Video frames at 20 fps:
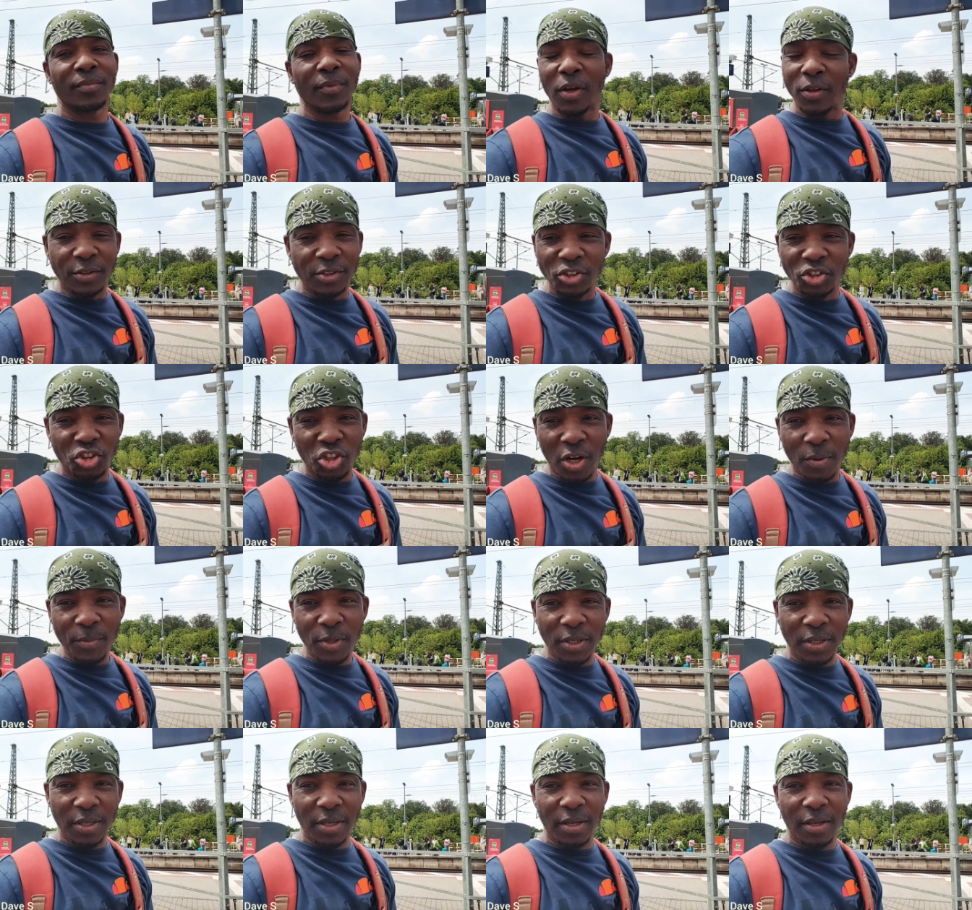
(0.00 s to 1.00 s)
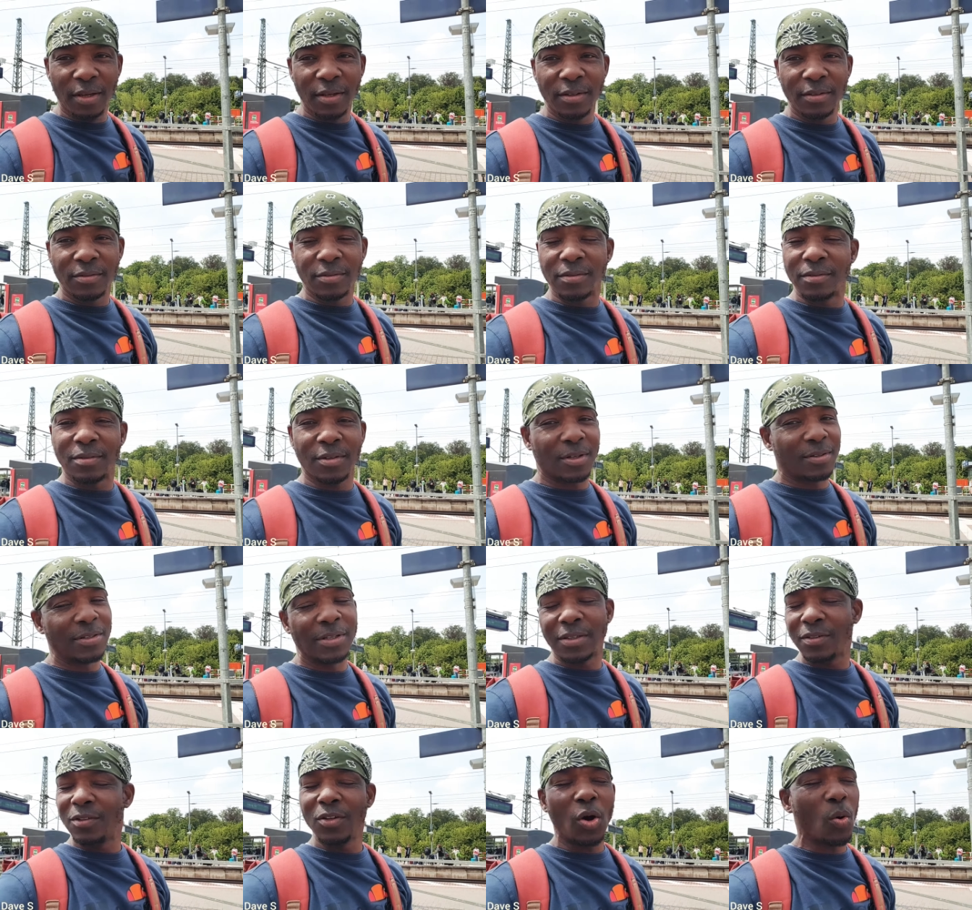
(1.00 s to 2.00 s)
Not in Germany here. It's not,
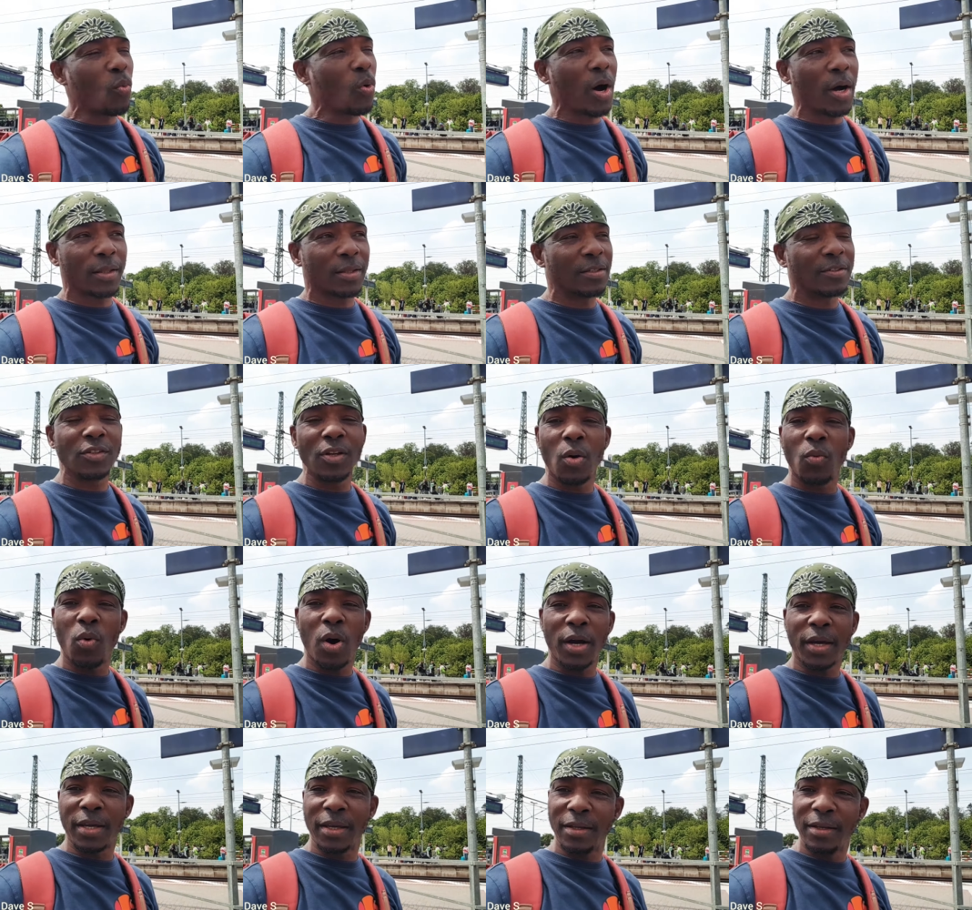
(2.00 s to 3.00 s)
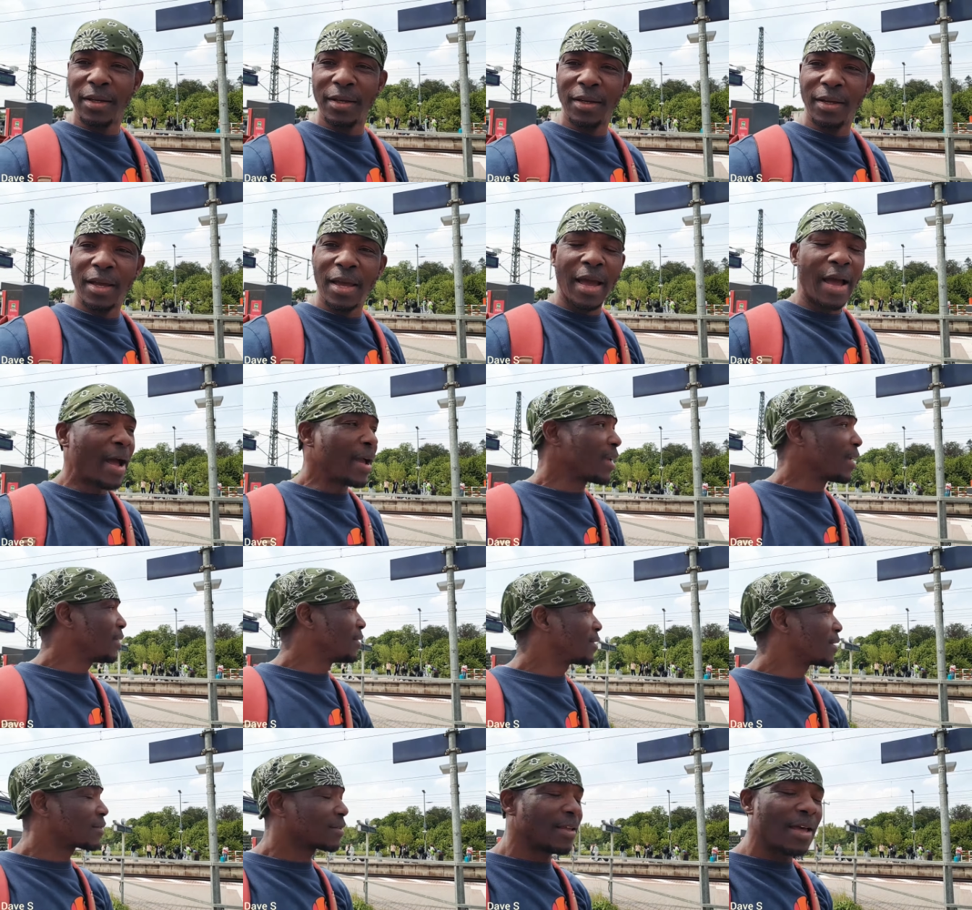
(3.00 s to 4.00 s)
it's not working. It's not working. I
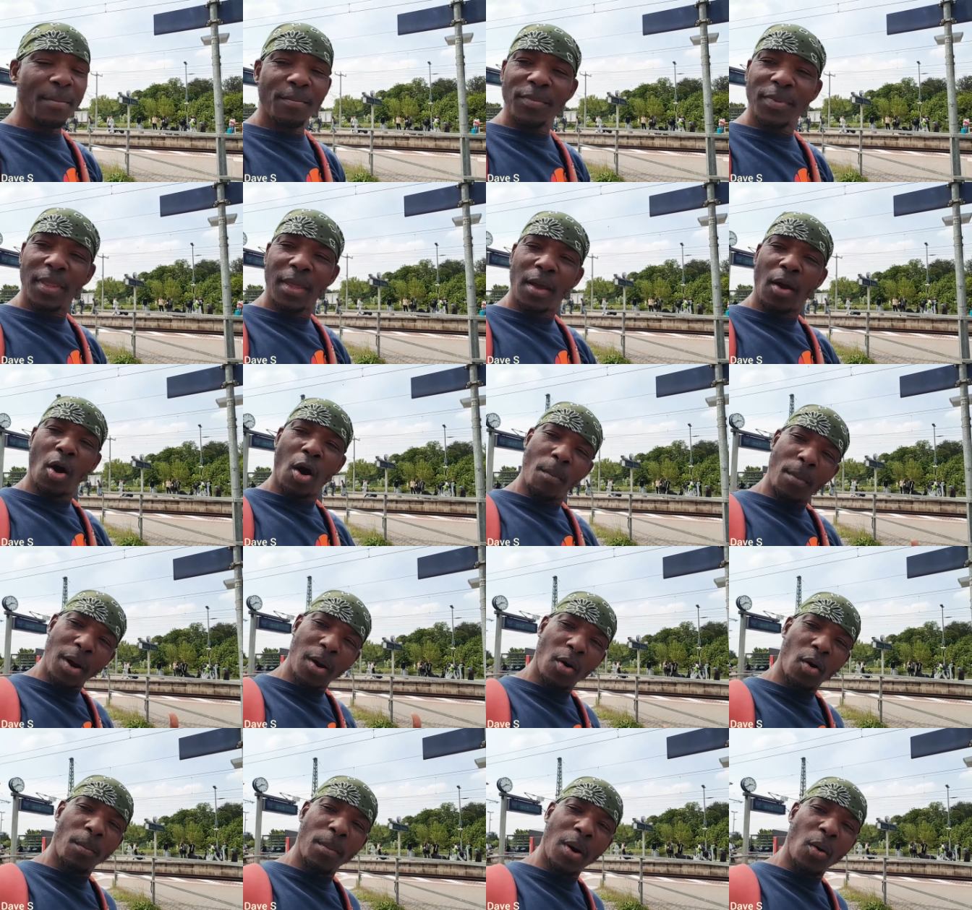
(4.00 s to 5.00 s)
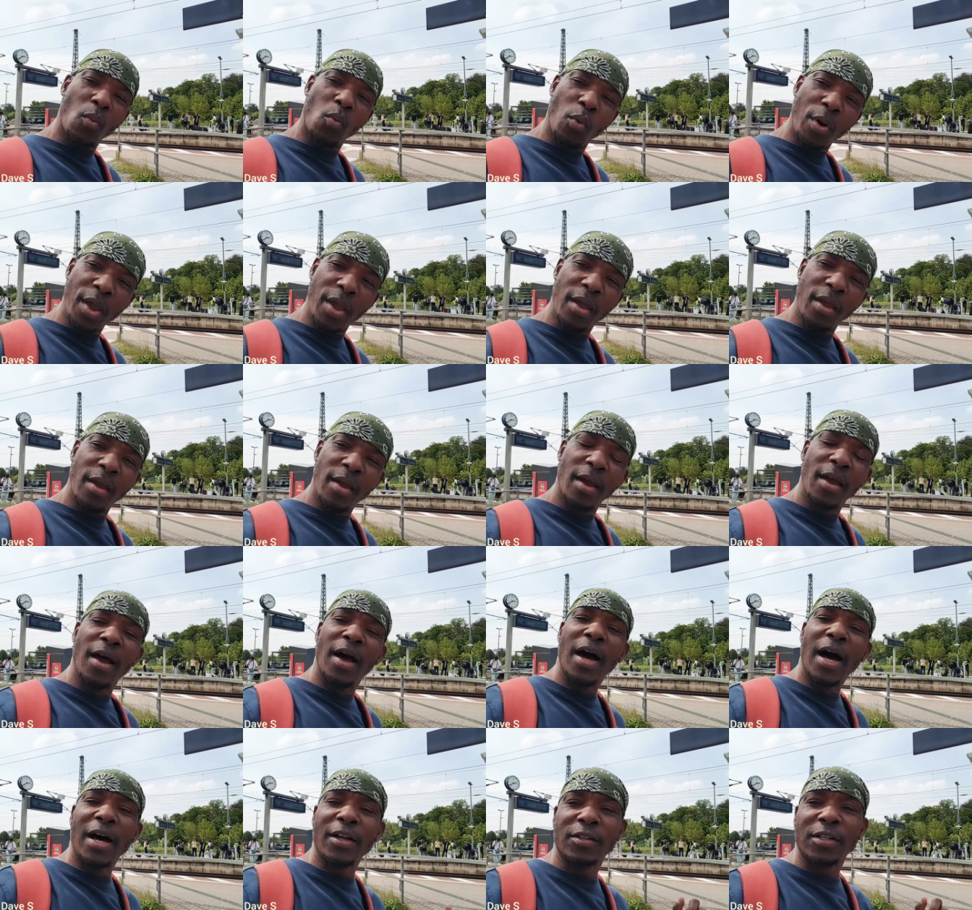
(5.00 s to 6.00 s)
the same on my on my way.
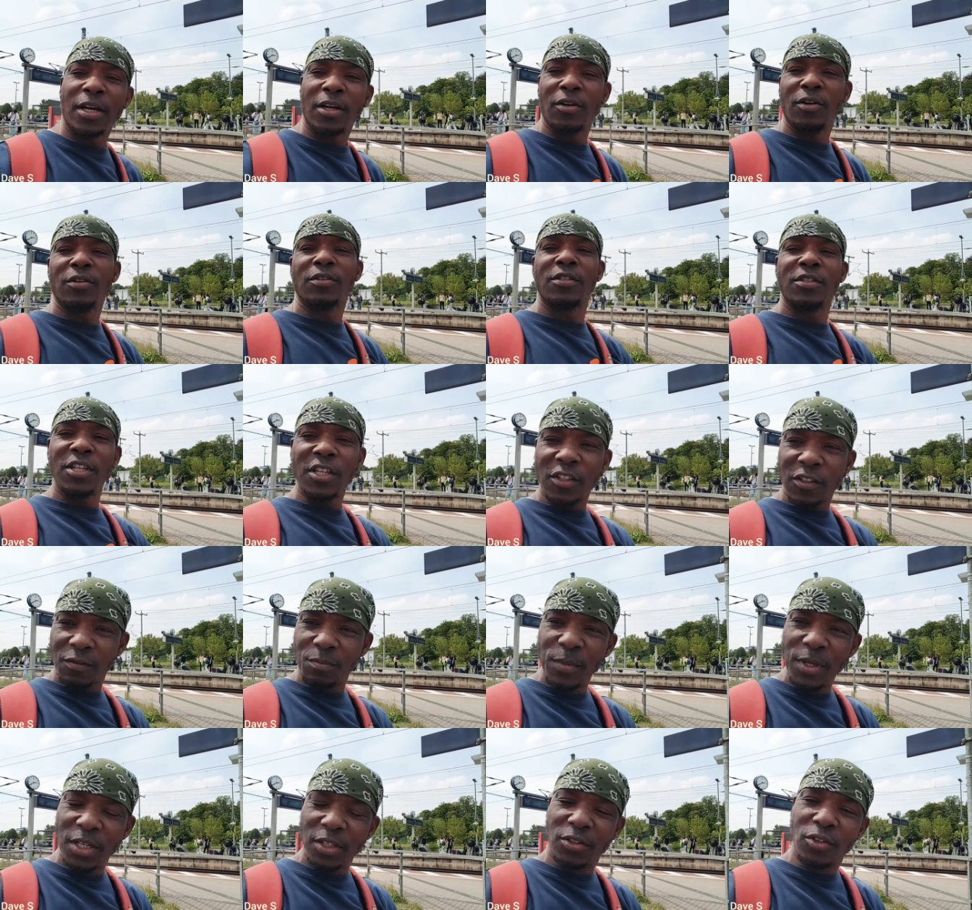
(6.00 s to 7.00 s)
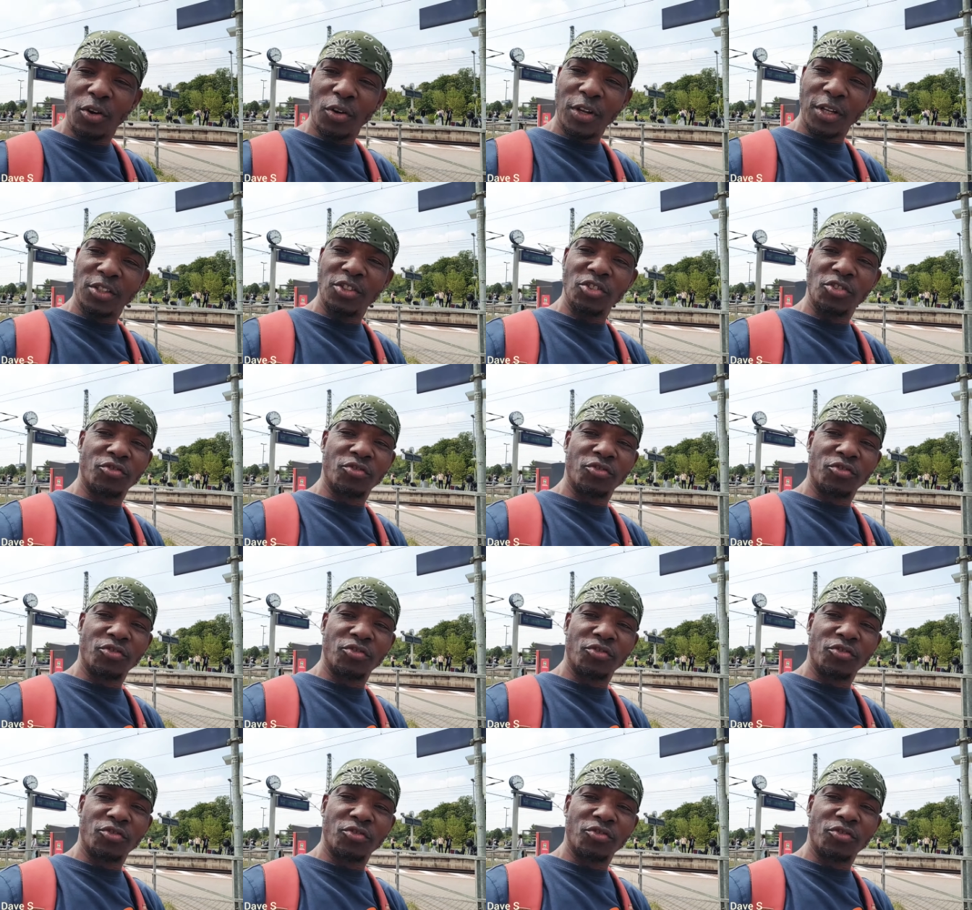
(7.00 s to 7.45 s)
I got six minute connecting